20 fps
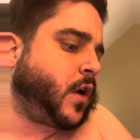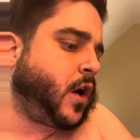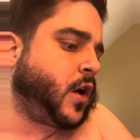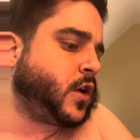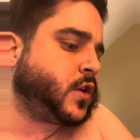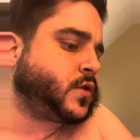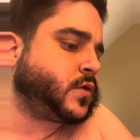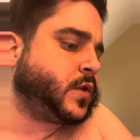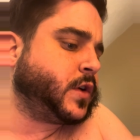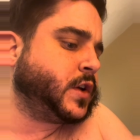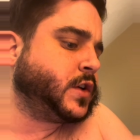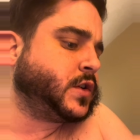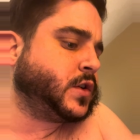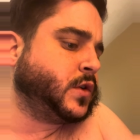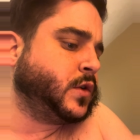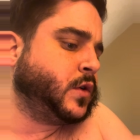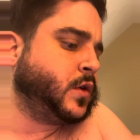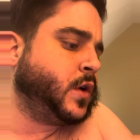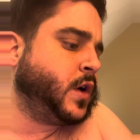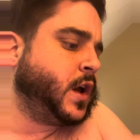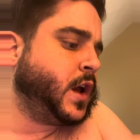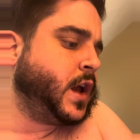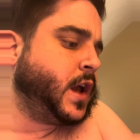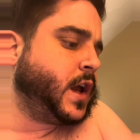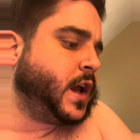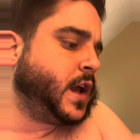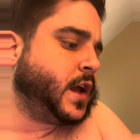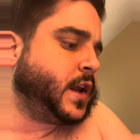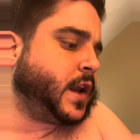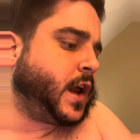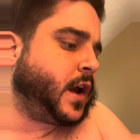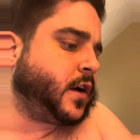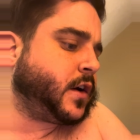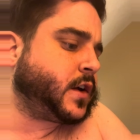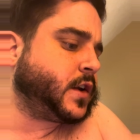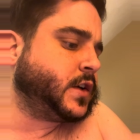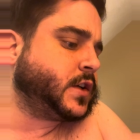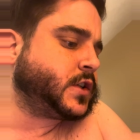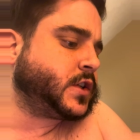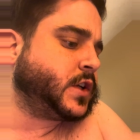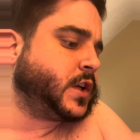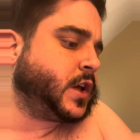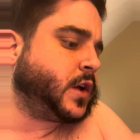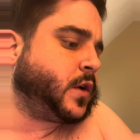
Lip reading: R22 in air conditioning